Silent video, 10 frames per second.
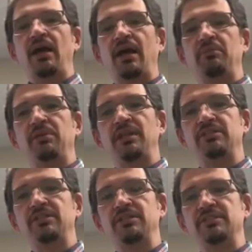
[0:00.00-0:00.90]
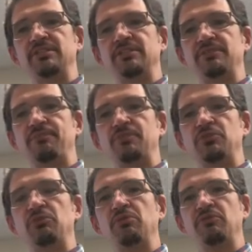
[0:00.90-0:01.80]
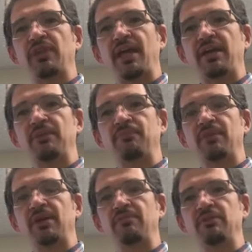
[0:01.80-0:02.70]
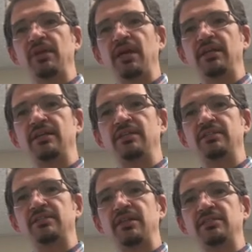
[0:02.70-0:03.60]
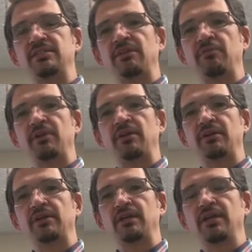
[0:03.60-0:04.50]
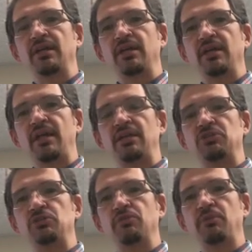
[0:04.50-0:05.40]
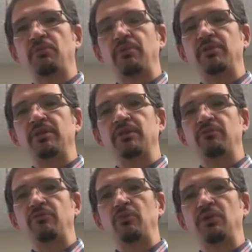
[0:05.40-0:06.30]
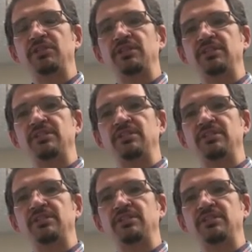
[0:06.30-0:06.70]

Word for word: I pledge allegiance to the flag of the United States of America, and to the republic for which it